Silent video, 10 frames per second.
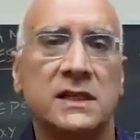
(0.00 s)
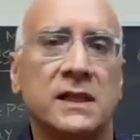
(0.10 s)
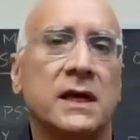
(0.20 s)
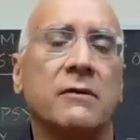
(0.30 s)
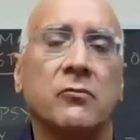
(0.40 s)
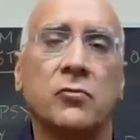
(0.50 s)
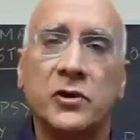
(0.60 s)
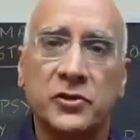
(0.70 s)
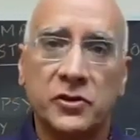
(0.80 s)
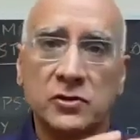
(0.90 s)
And then
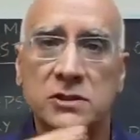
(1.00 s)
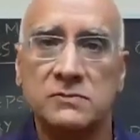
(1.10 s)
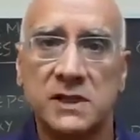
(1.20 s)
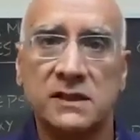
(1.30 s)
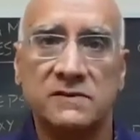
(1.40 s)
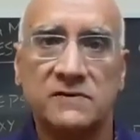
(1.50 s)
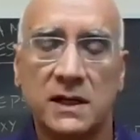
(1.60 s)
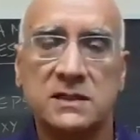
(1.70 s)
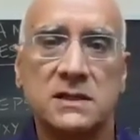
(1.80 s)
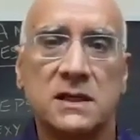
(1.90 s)
with those objective
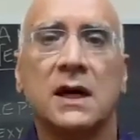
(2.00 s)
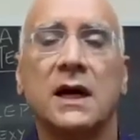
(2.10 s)
tests,